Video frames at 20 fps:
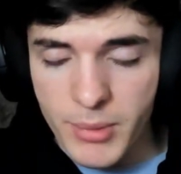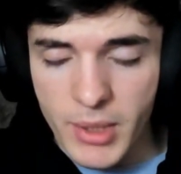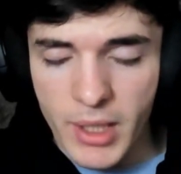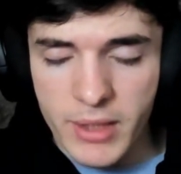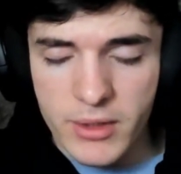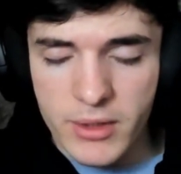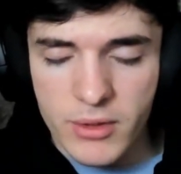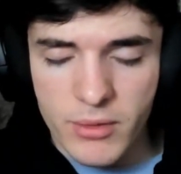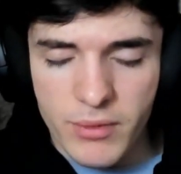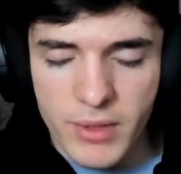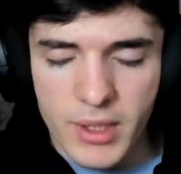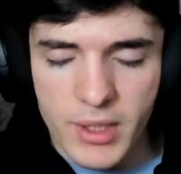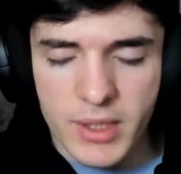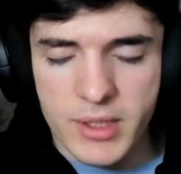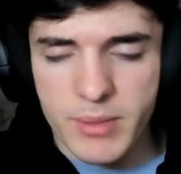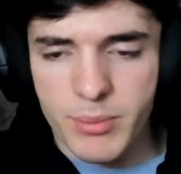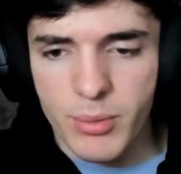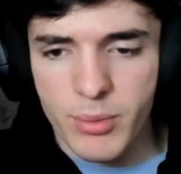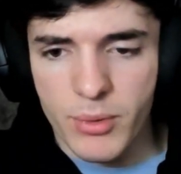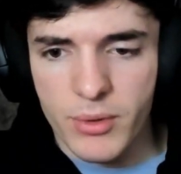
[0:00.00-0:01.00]
But I do think
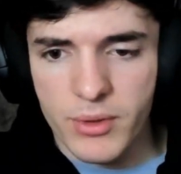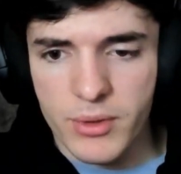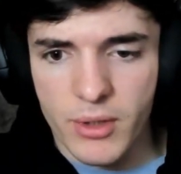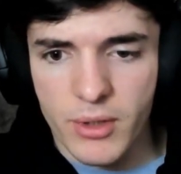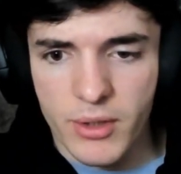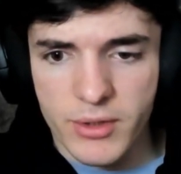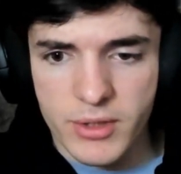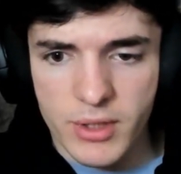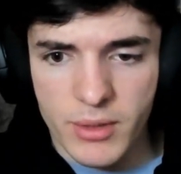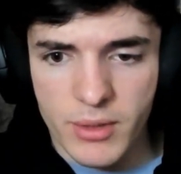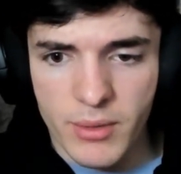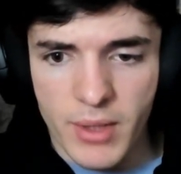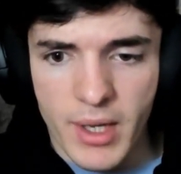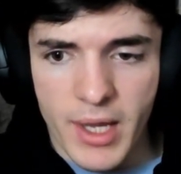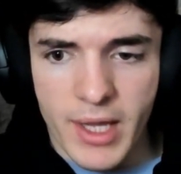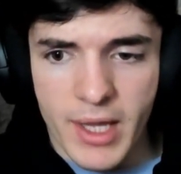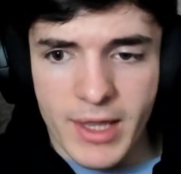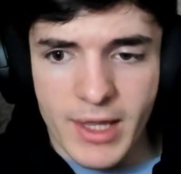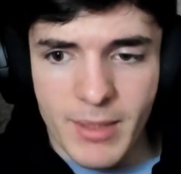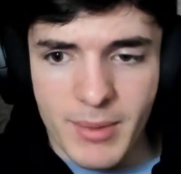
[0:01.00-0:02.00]
it's important also
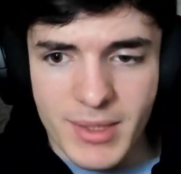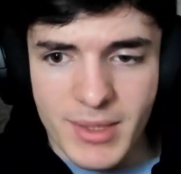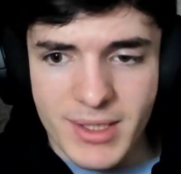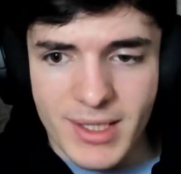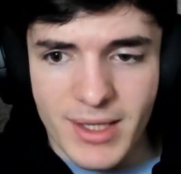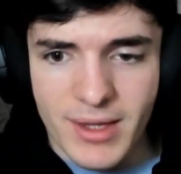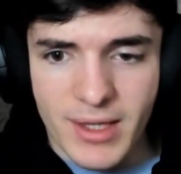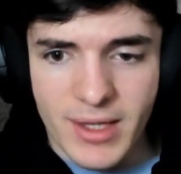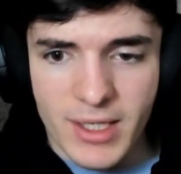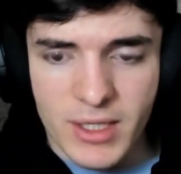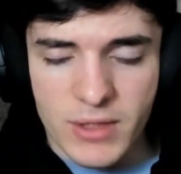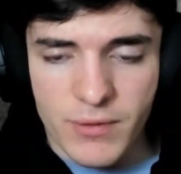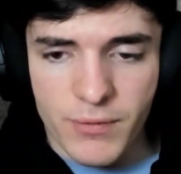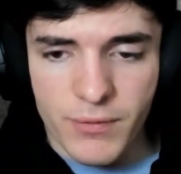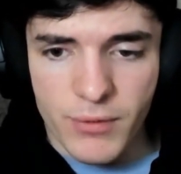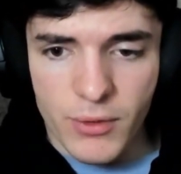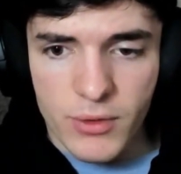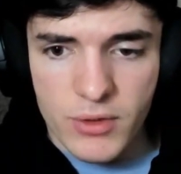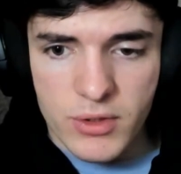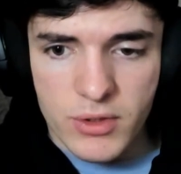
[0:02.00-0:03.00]
that we did this
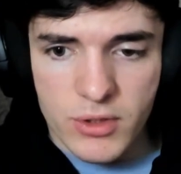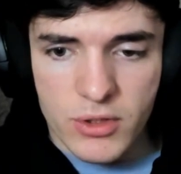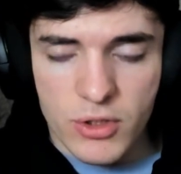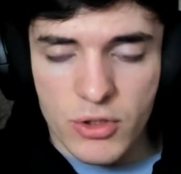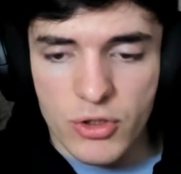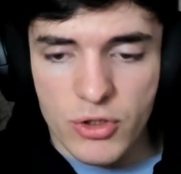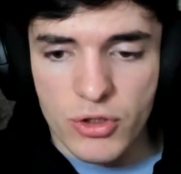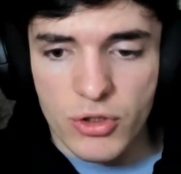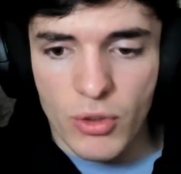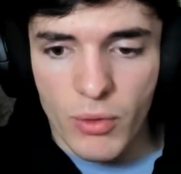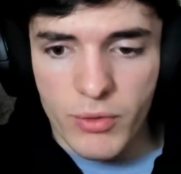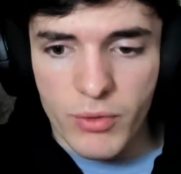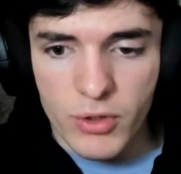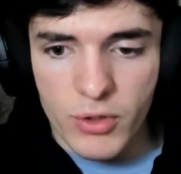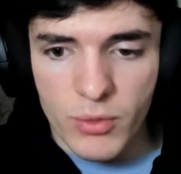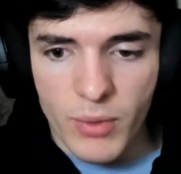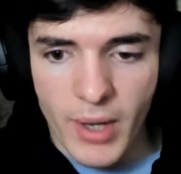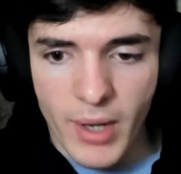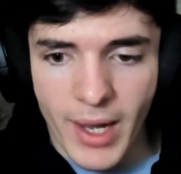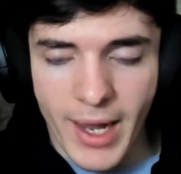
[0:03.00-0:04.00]
first to show
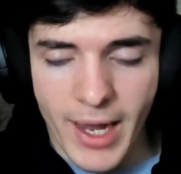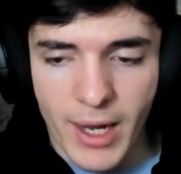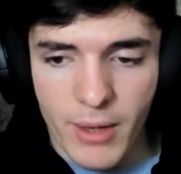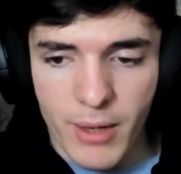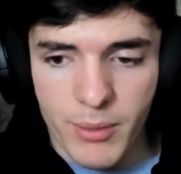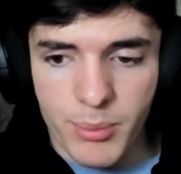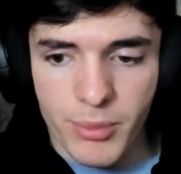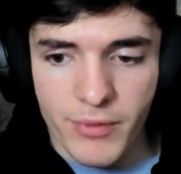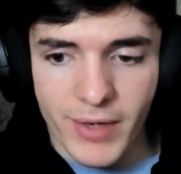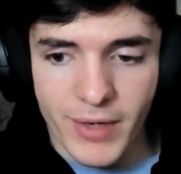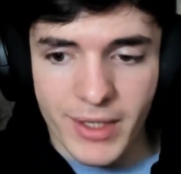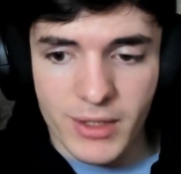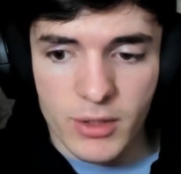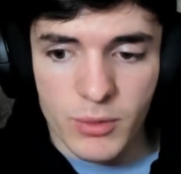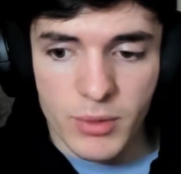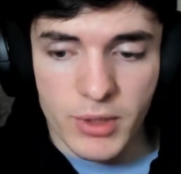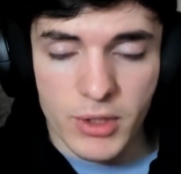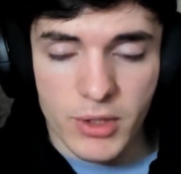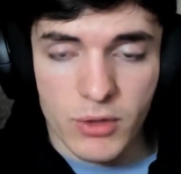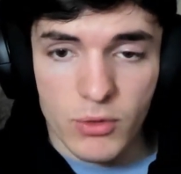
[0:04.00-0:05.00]
you how providing
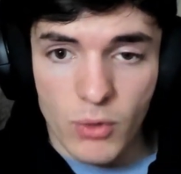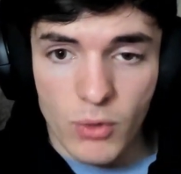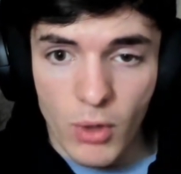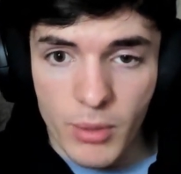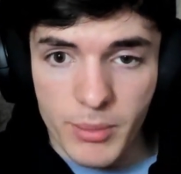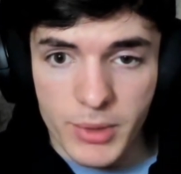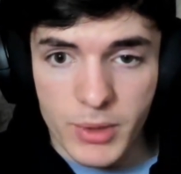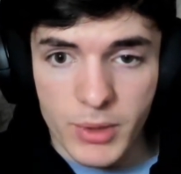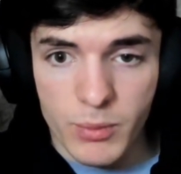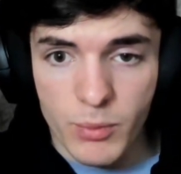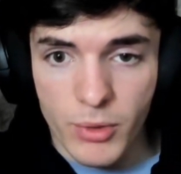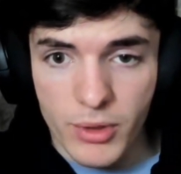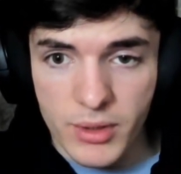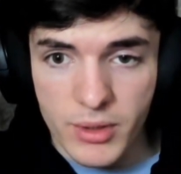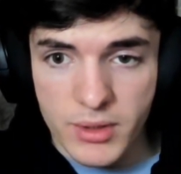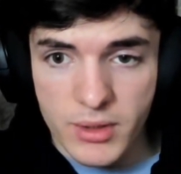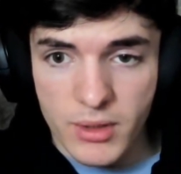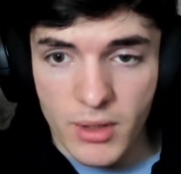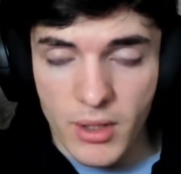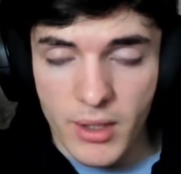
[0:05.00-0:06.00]
liquidity normally
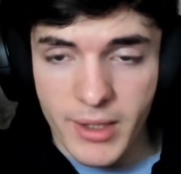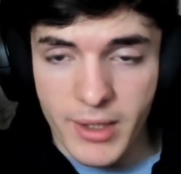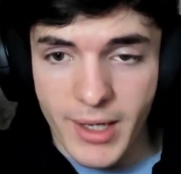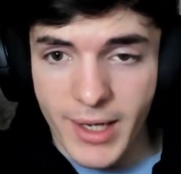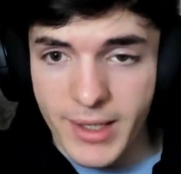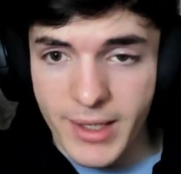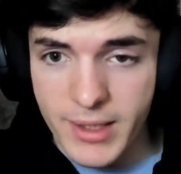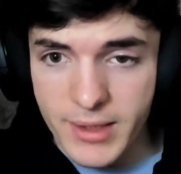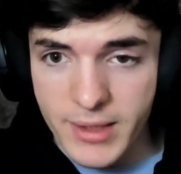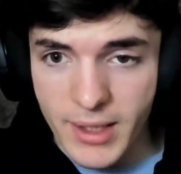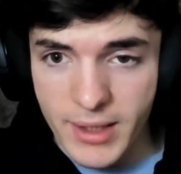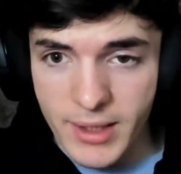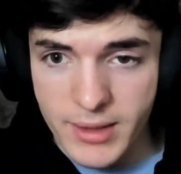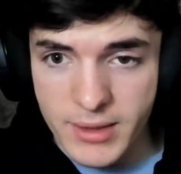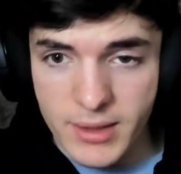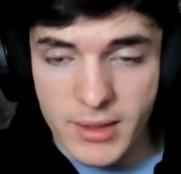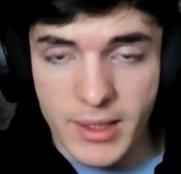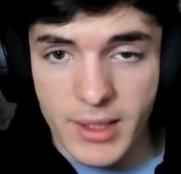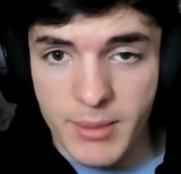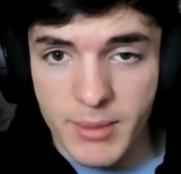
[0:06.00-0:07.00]
works on any
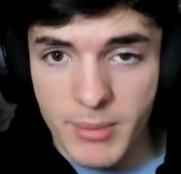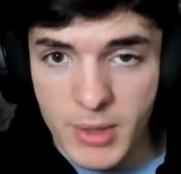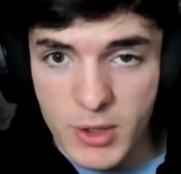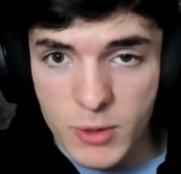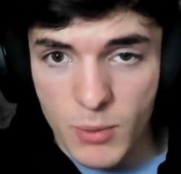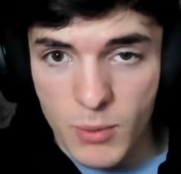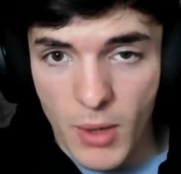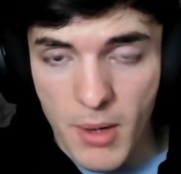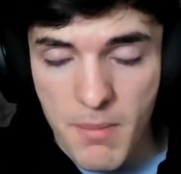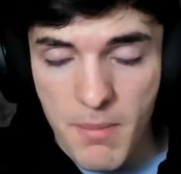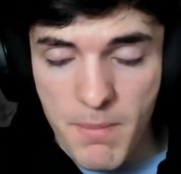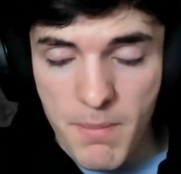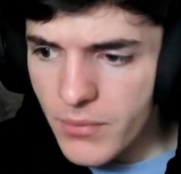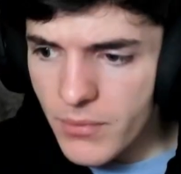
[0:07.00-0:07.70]
DEX like MinSwap.